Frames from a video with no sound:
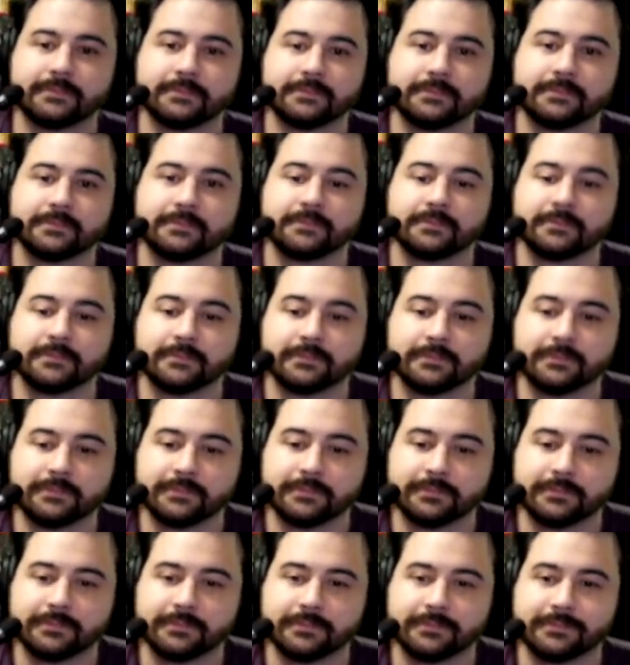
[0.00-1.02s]

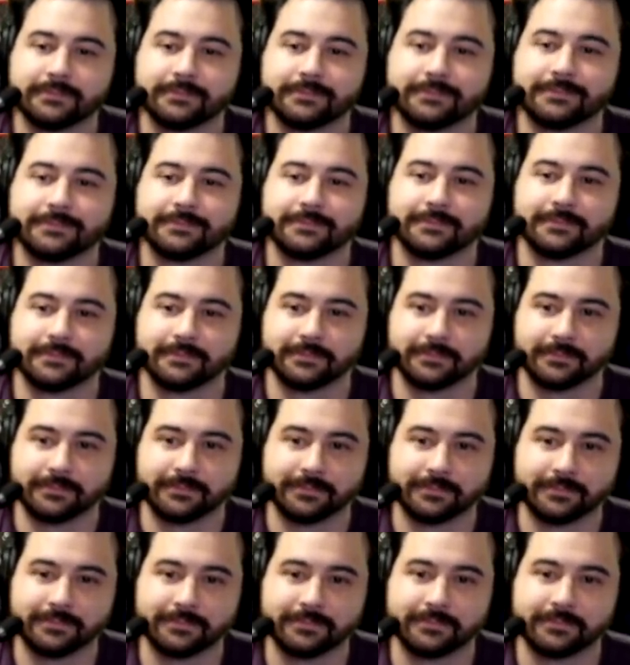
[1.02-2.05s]

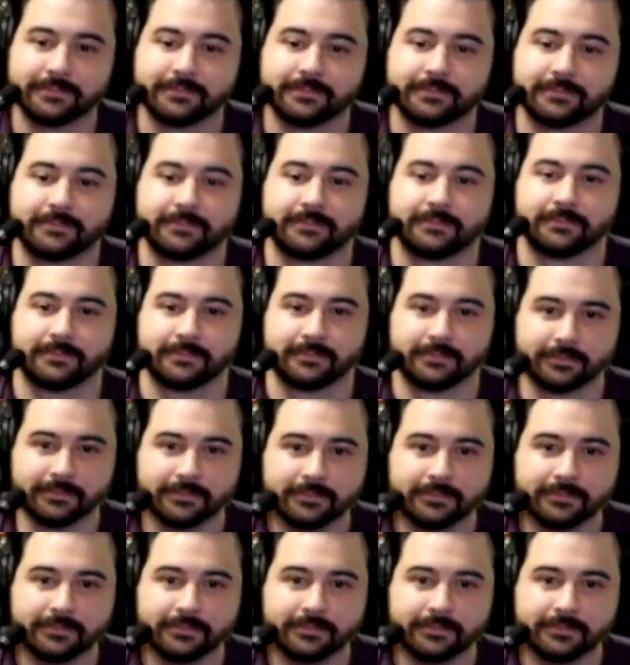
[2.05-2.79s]
This person isn't speaking.